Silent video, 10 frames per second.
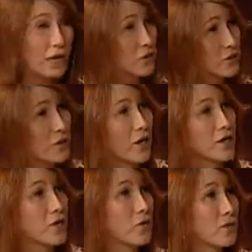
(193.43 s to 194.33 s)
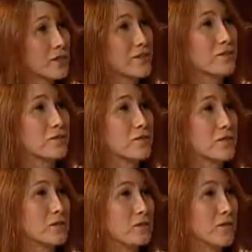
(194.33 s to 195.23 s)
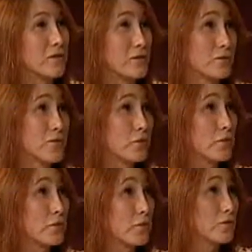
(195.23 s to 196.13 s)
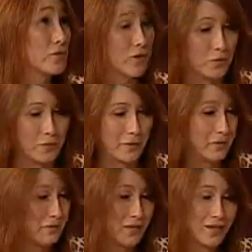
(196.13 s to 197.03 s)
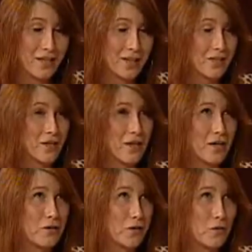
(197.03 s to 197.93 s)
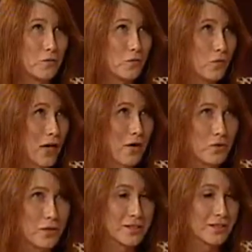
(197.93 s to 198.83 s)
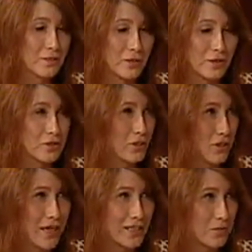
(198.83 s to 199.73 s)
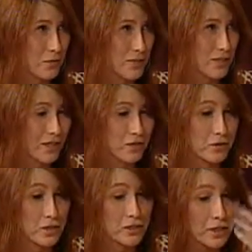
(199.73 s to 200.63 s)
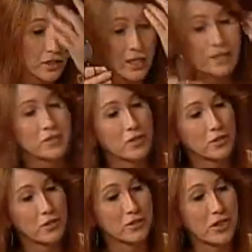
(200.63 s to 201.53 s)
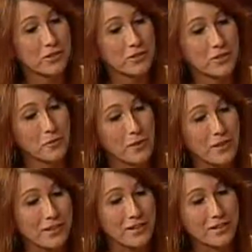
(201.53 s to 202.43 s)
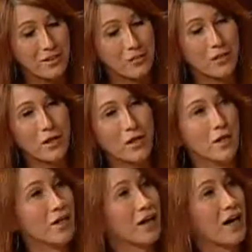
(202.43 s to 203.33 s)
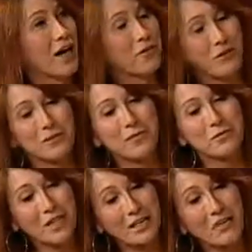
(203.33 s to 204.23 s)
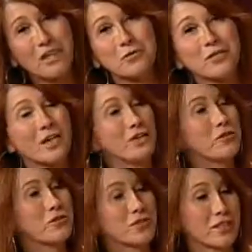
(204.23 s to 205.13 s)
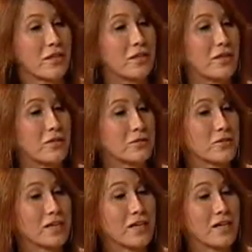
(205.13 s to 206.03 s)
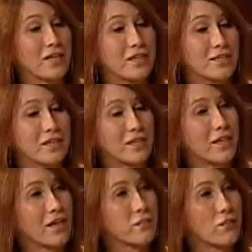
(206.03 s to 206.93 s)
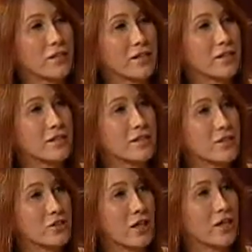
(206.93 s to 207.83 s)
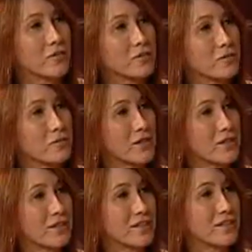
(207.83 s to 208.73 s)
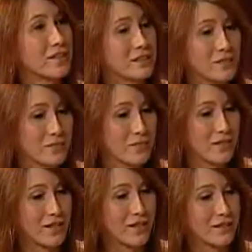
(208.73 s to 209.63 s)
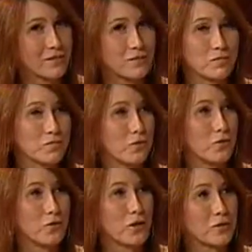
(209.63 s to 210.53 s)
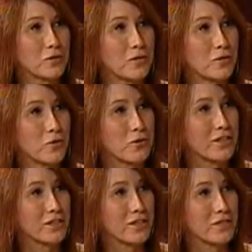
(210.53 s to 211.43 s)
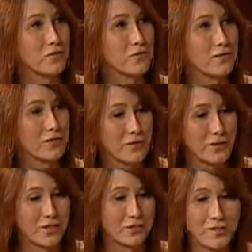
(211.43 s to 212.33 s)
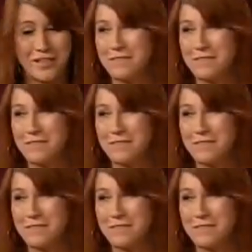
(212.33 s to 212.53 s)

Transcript: I always thought, you know, what is this? This, this she was a beautiful young woman. I thought, God, you know, how long is this marriage going to last when this guy goes to jail? And actually, it turns out they're still married. So I thought that was I thought that was kind of interesting. I, I was looking at that, and it's like, yeah, Maureen and uh, John are still married, and um, and kudos to Maureen Dean for sticking by.